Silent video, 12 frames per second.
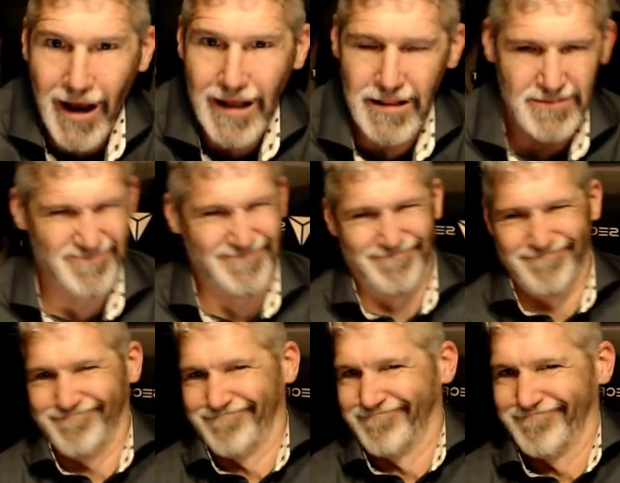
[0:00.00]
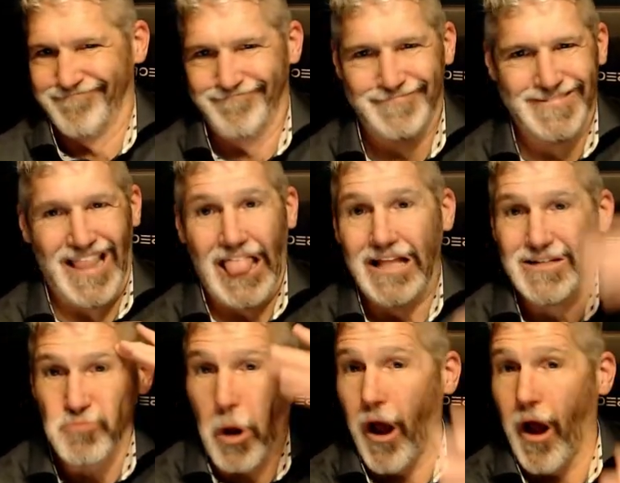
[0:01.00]
Who's writing? Who's directing?
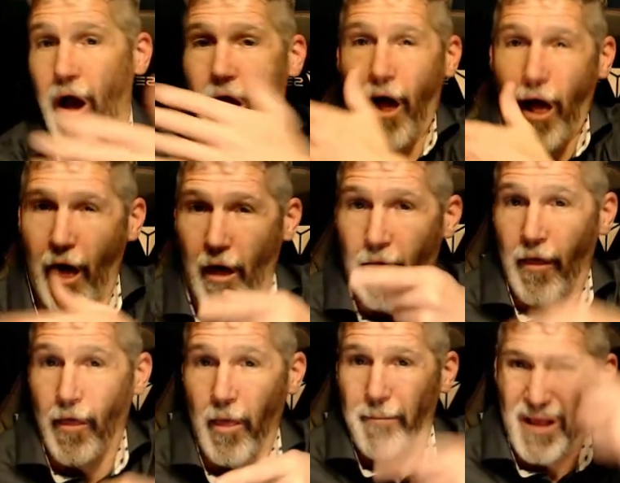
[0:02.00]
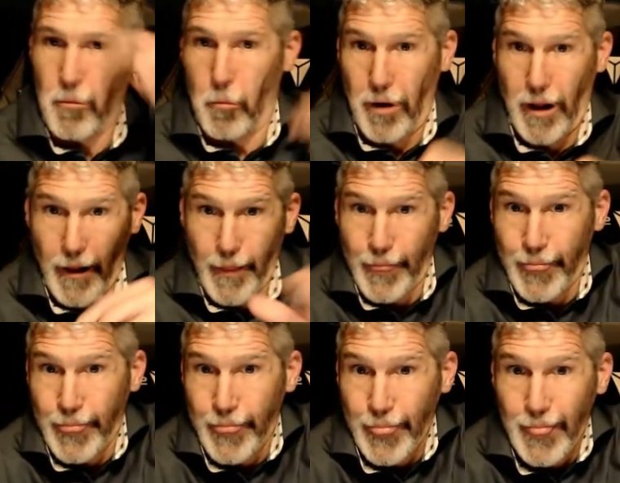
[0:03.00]
That is really key,
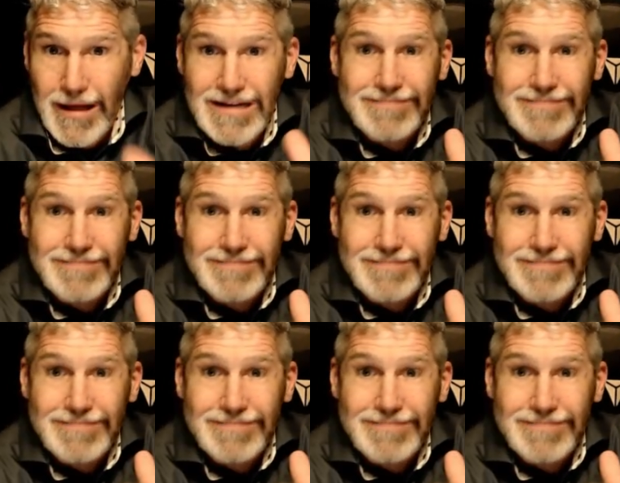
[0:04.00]
because we've